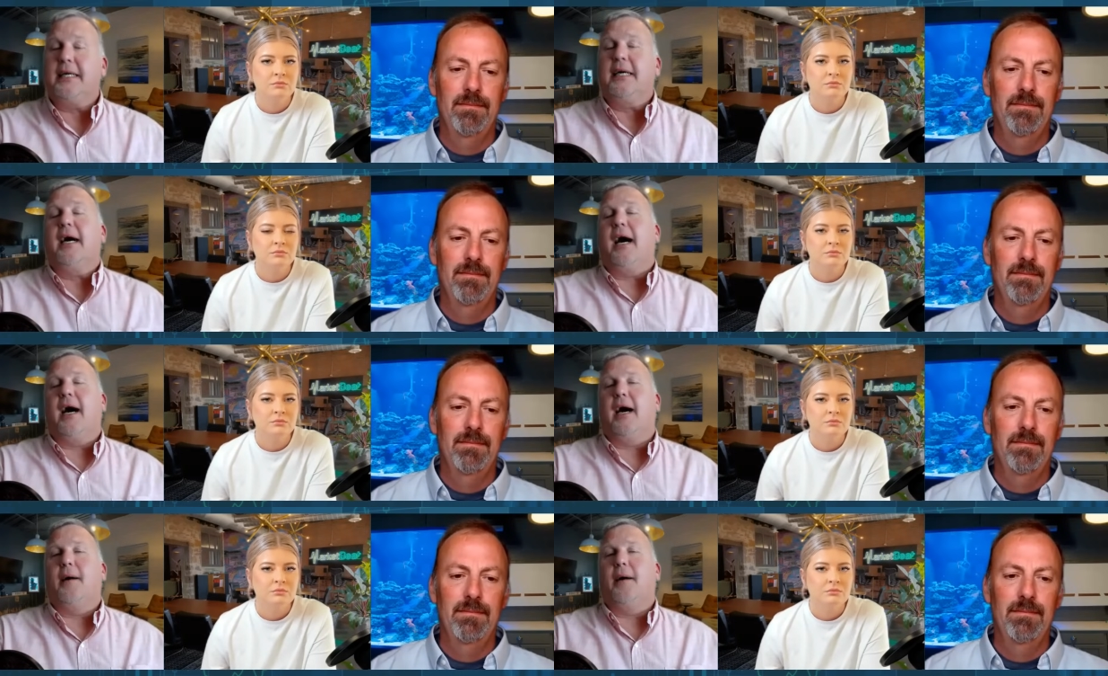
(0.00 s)
Speaker 1: Mm-hmm.
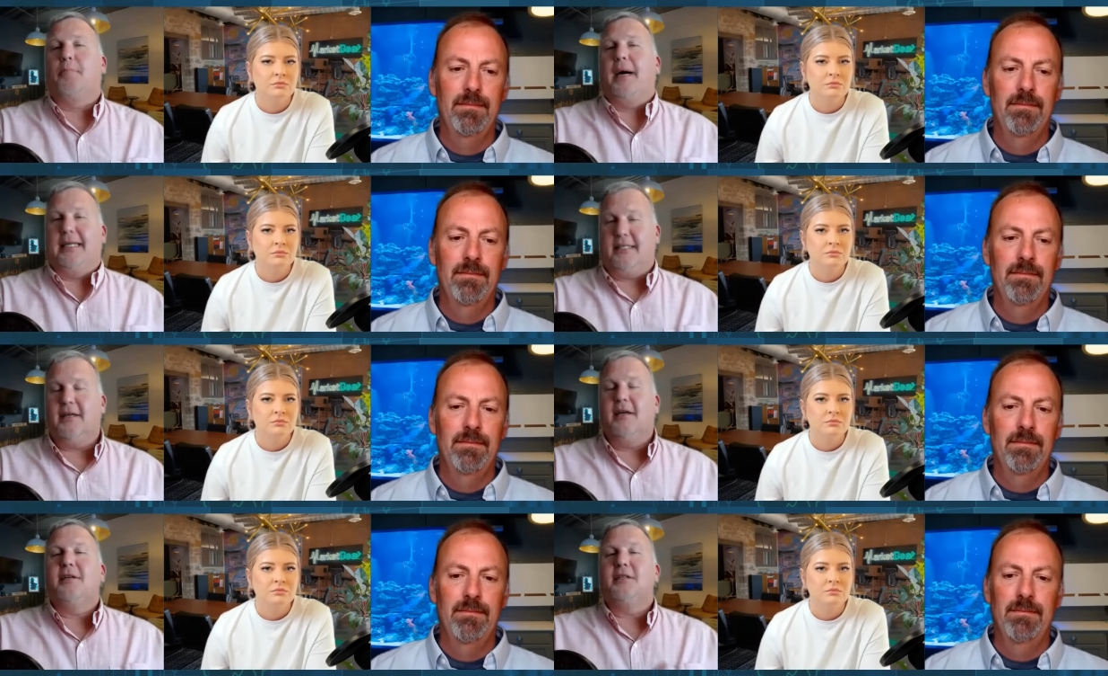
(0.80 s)
Um, but
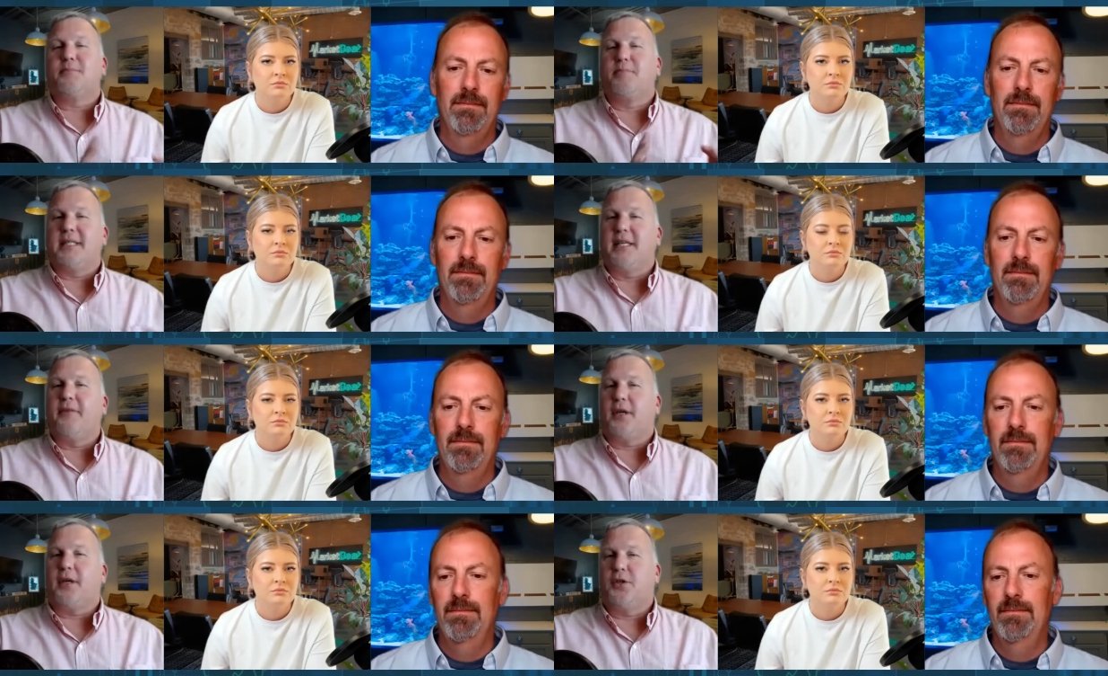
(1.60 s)

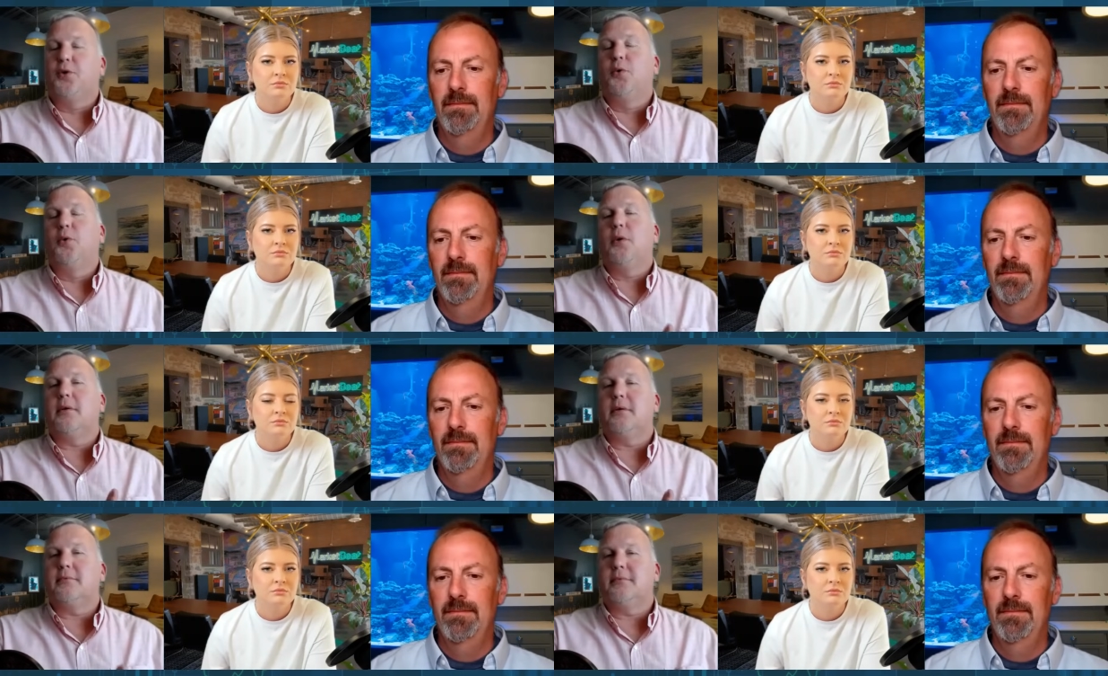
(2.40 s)
specific to
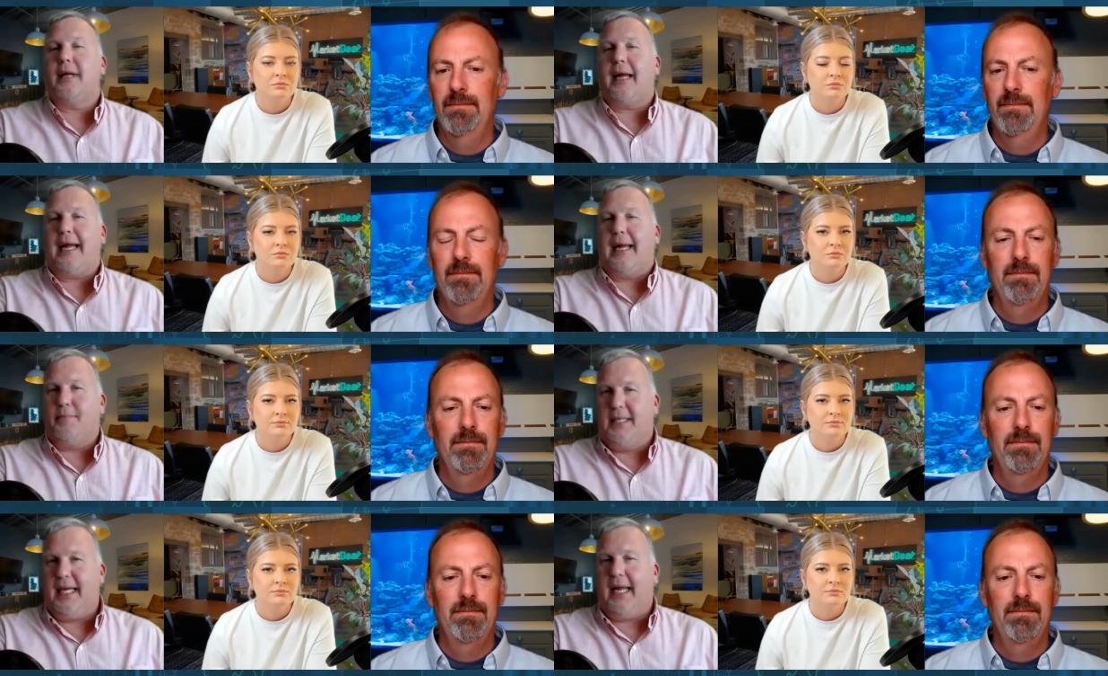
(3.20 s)
A M
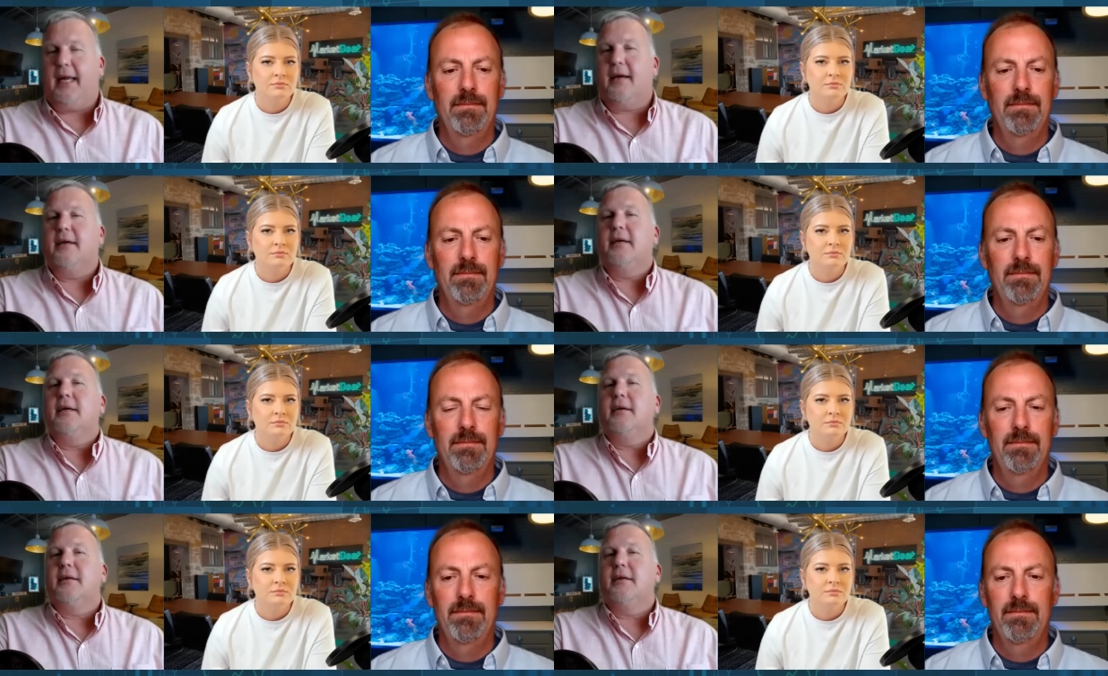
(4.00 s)
D,
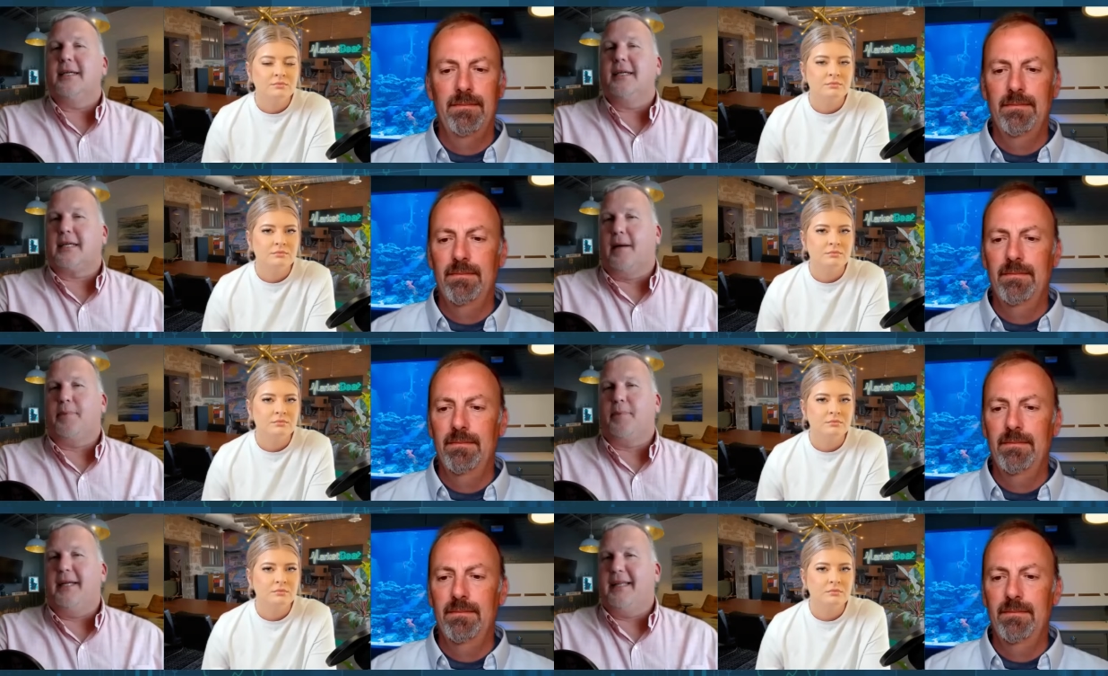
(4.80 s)
it's a
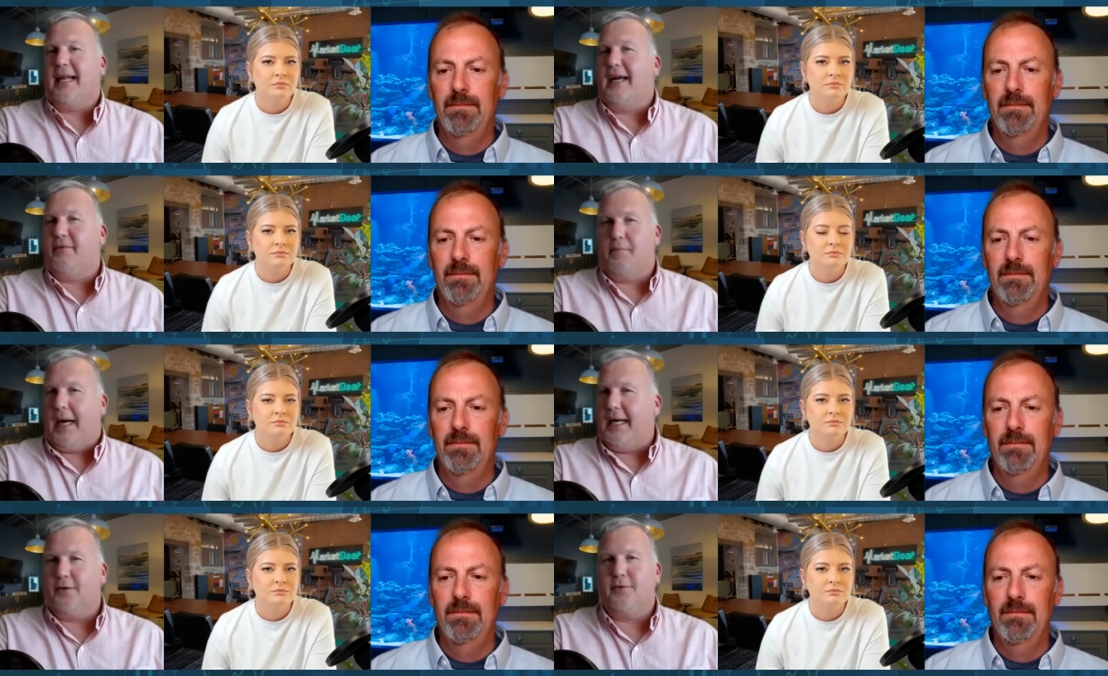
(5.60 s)
company that I've
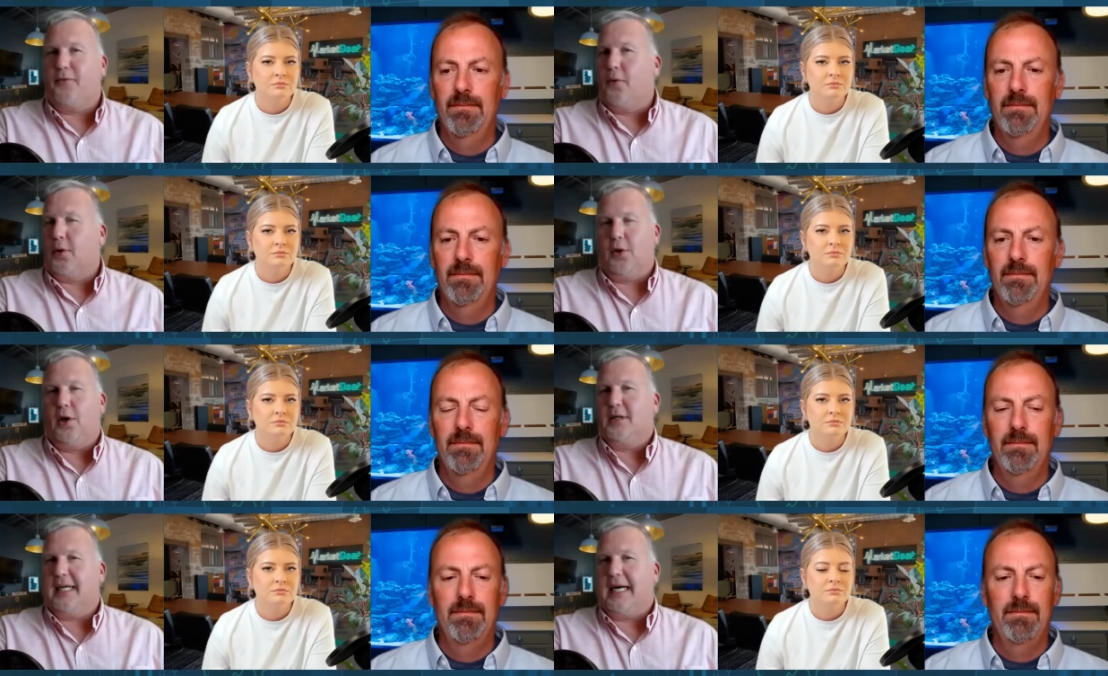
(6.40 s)
admired for a
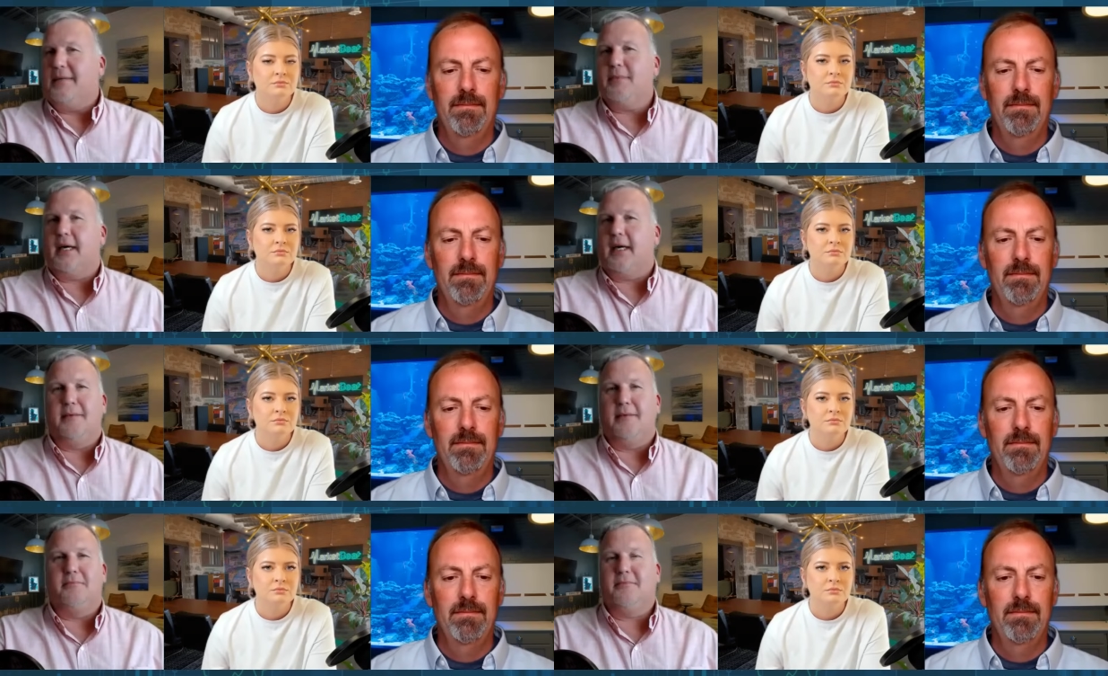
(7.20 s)
long time.
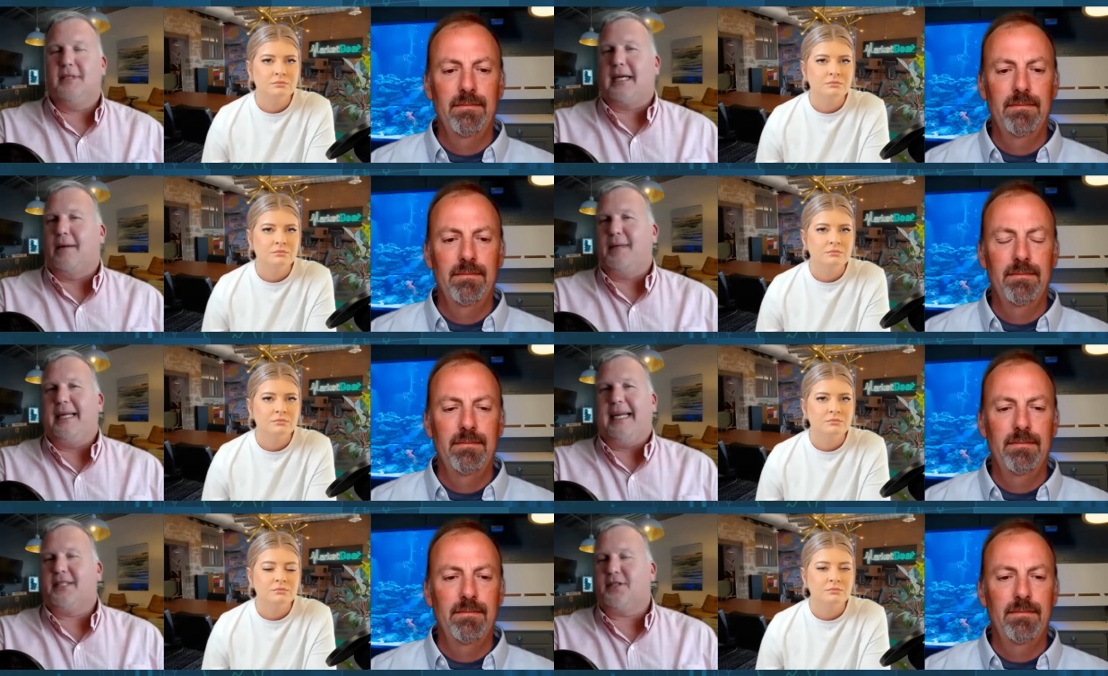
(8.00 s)
Um, the company
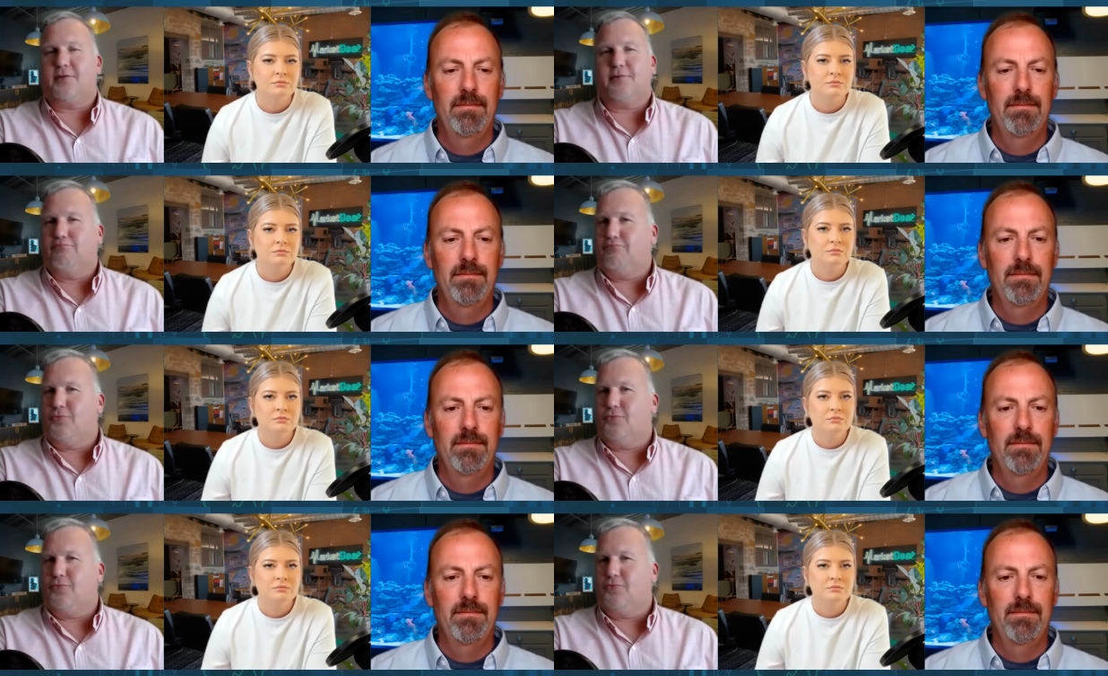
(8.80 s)
gets